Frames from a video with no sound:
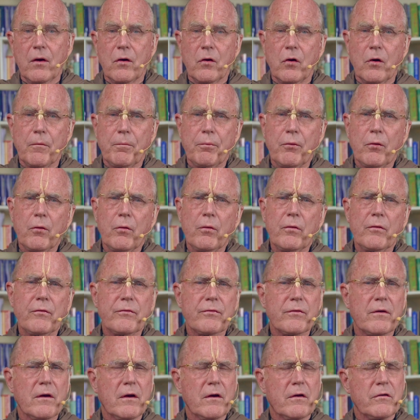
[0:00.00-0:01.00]
who
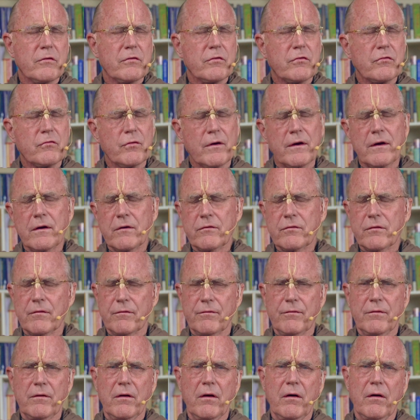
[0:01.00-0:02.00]
pulls strings
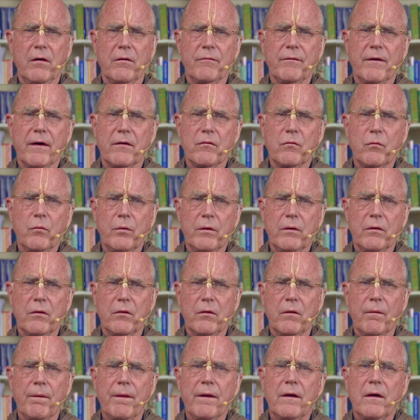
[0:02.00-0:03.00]
of love at
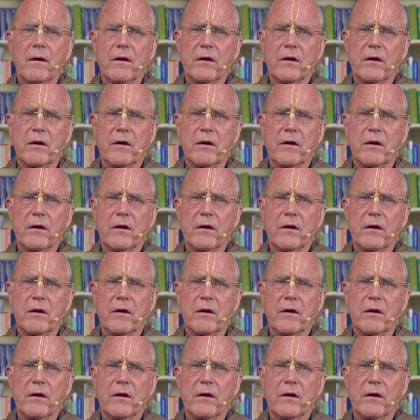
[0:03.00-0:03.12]
will,